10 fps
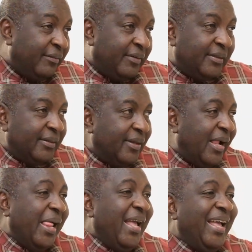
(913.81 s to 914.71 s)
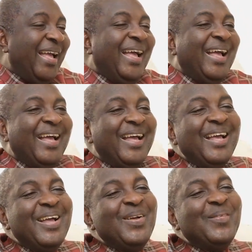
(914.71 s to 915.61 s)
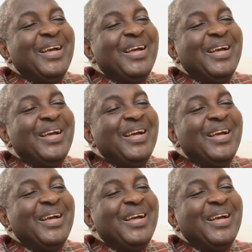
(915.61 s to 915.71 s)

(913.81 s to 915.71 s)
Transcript: Hallelujah.